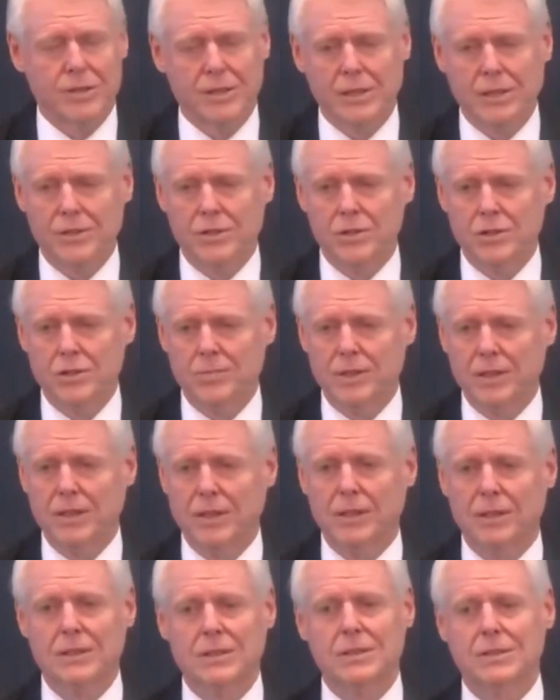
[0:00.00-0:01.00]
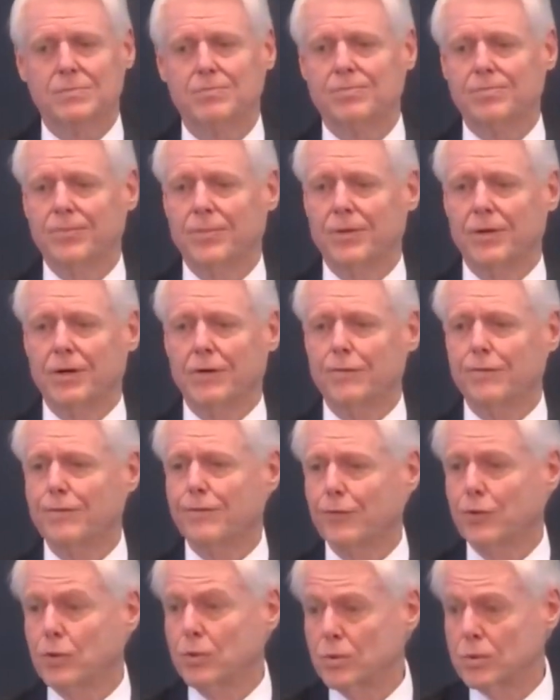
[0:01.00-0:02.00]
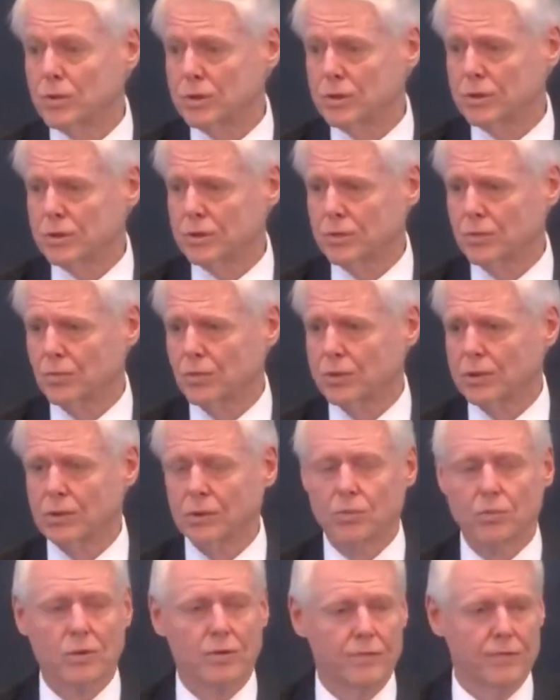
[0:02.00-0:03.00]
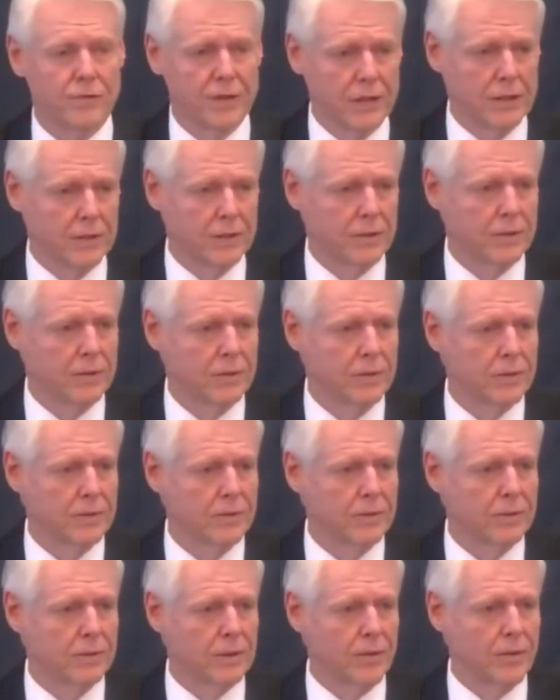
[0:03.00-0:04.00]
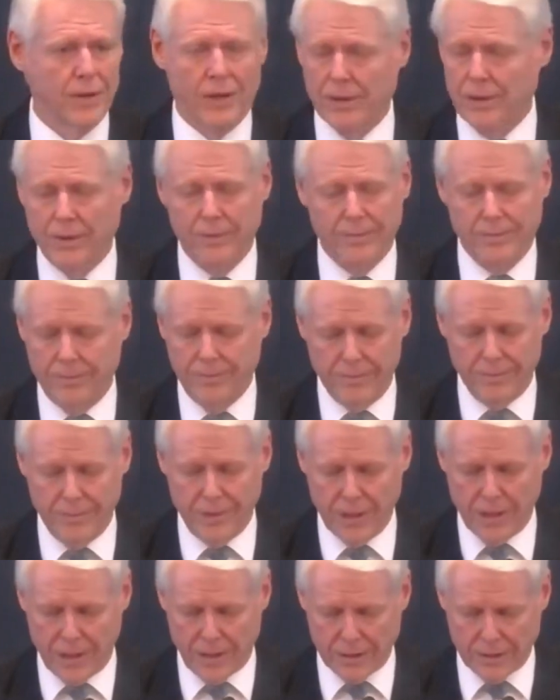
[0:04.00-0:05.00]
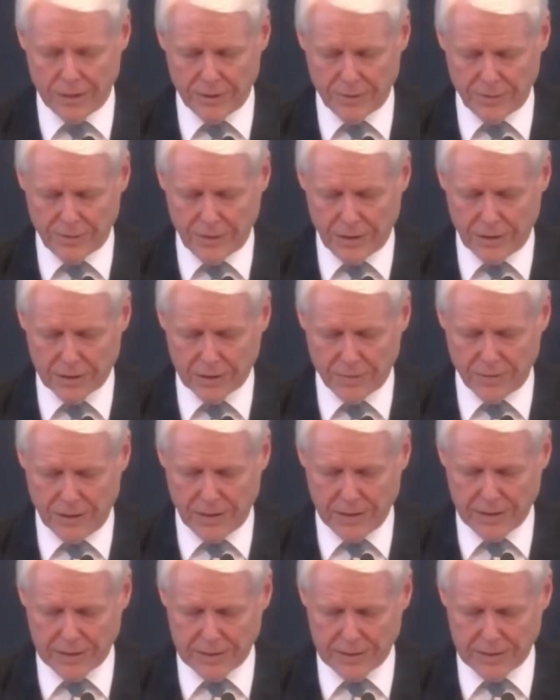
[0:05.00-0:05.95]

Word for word: because their fruits will reveal that they're not of God's mindset.